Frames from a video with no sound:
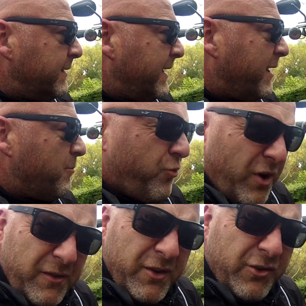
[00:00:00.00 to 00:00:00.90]
Now, in
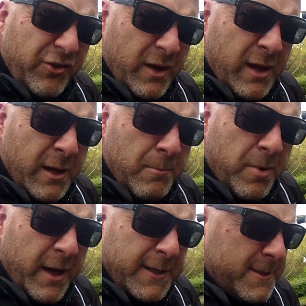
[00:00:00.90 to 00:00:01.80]
previous uh,
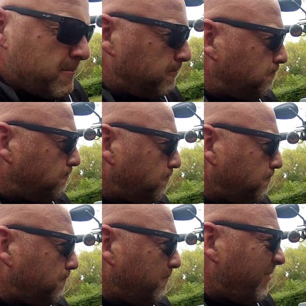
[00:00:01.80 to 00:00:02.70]
bikes,
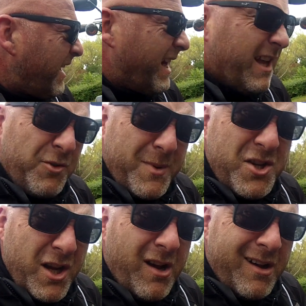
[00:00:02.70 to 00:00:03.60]
uh,
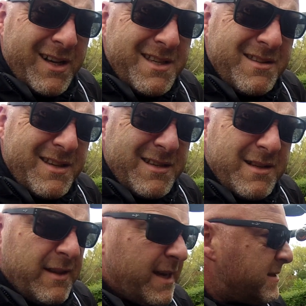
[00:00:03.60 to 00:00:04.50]
especially Harleys and things
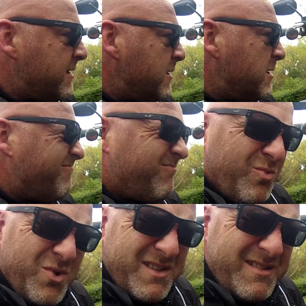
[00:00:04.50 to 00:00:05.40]
like that, I
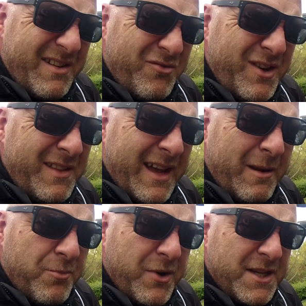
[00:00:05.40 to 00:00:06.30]
was never really that
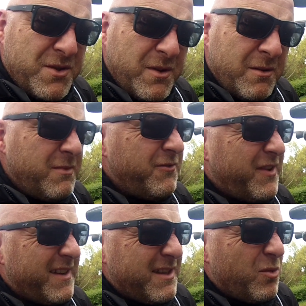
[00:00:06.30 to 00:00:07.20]
impressed with them. In
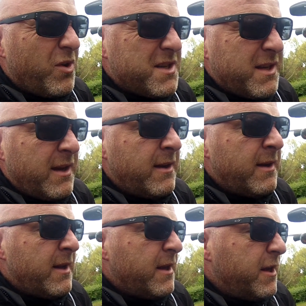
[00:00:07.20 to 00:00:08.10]
fact, there was a,
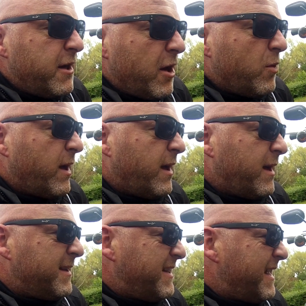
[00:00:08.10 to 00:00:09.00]
you know,
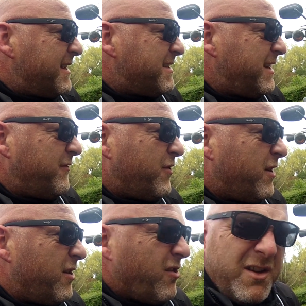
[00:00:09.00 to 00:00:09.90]
a tendency for
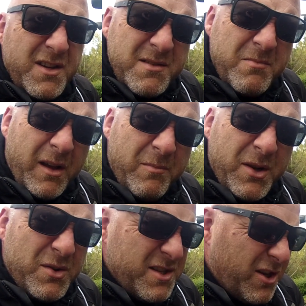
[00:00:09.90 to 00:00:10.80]
a lot of custom bike
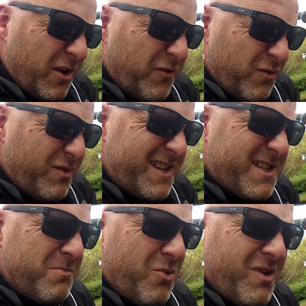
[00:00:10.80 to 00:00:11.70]
builders to go for the really
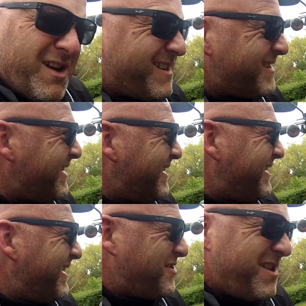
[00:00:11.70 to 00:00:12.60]
small lights.
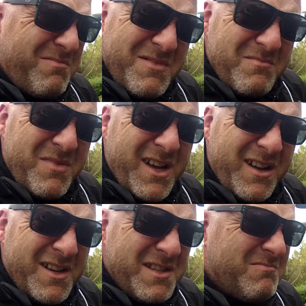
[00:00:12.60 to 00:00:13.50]
Actually, in my
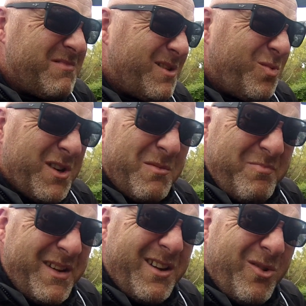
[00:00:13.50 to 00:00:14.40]
eyes, I want
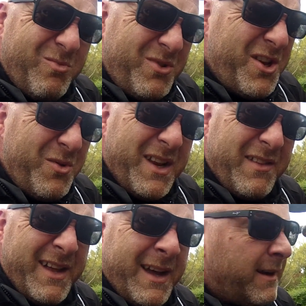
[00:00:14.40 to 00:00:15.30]
a big old unit
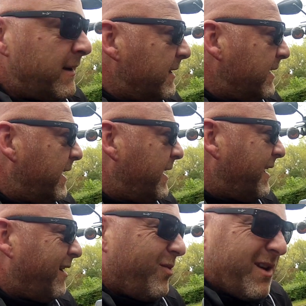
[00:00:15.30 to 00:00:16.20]
there.
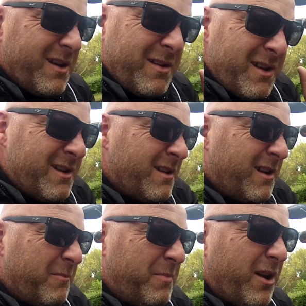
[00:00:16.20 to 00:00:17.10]
Uh, I want
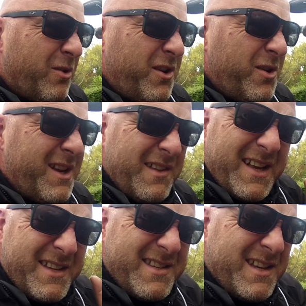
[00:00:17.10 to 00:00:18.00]
a, a big old unit
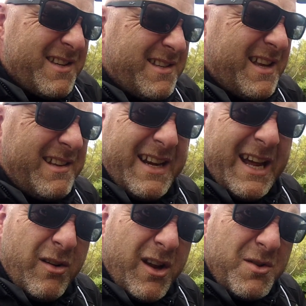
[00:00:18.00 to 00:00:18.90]
that's uh, sending
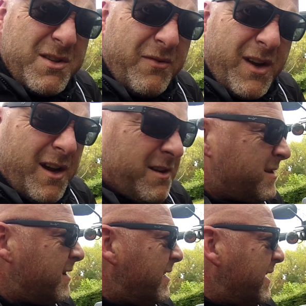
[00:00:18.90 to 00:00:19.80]
out loads of
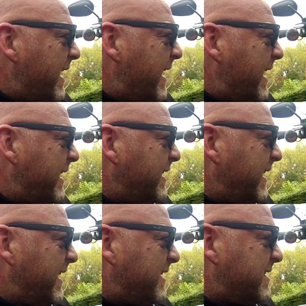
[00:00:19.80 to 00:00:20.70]
lux, and
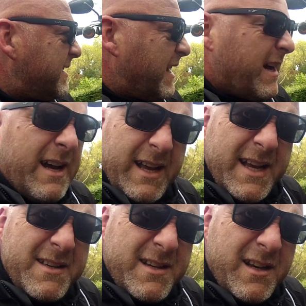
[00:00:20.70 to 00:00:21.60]
it's uh,
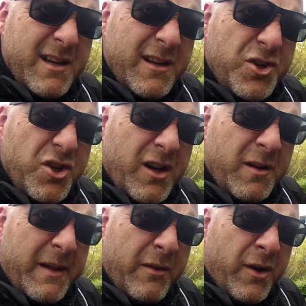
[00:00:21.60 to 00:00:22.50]
it's going to shine
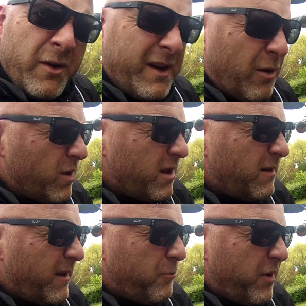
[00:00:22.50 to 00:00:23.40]
up that road. Now, one of
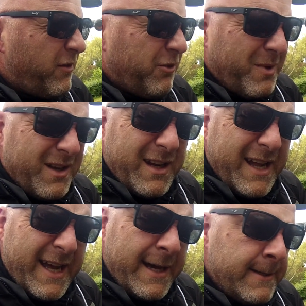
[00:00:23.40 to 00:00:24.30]
the a previous bike that
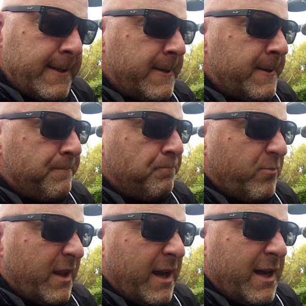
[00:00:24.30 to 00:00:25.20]
I had.
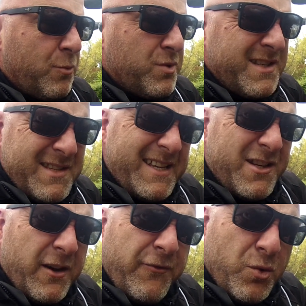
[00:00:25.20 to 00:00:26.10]
Uh, was a Z
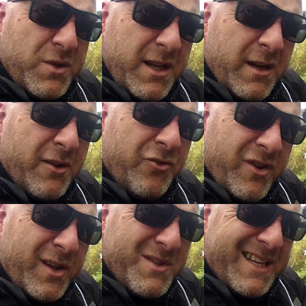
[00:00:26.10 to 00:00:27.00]
Z R fourteen
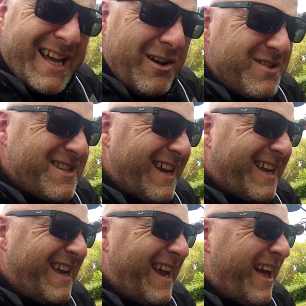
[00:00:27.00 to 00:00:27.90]
hundred, it was a
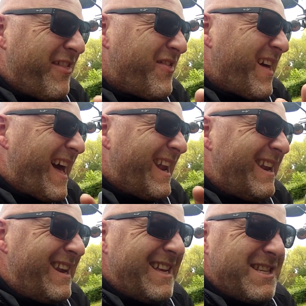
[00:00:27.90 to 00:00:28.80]
Kawasaki, and that
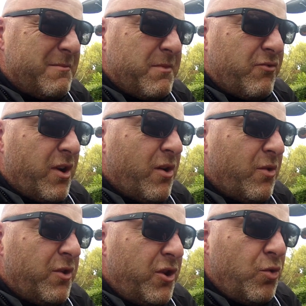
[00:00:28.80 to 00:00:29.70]
lit up the
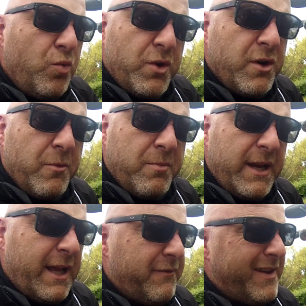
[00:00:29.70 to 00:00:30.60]
road you would not
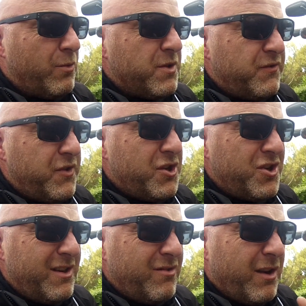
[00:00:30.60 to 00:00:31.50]
believe. It was
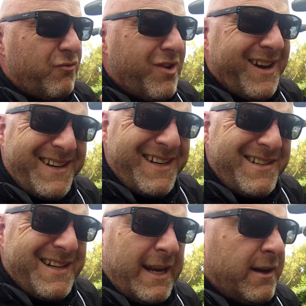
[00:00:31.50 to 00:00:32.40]
virtually like riding in
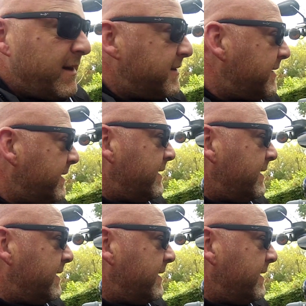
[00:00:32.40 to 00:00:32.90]
daylight.